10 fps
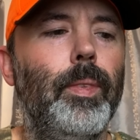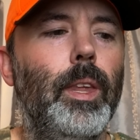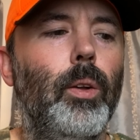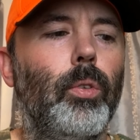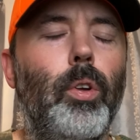
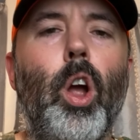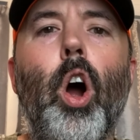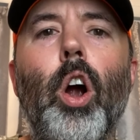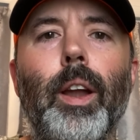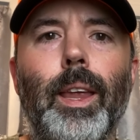it'll
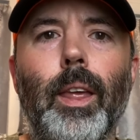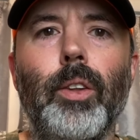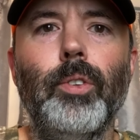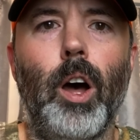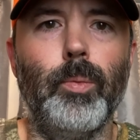guard
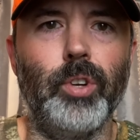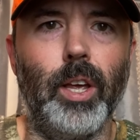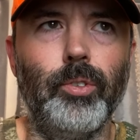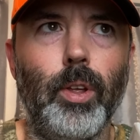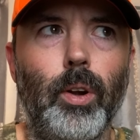against
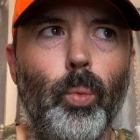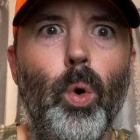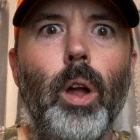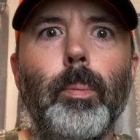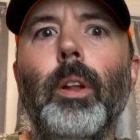objects that are
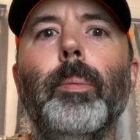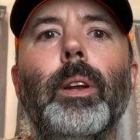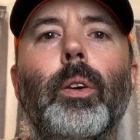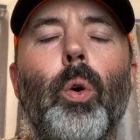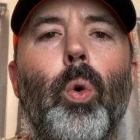1
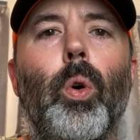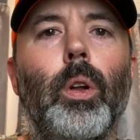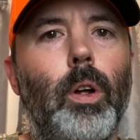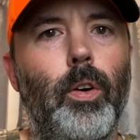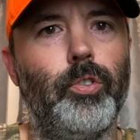millimeter or
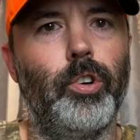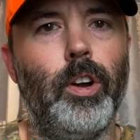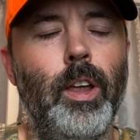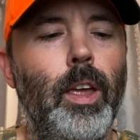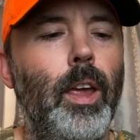larger,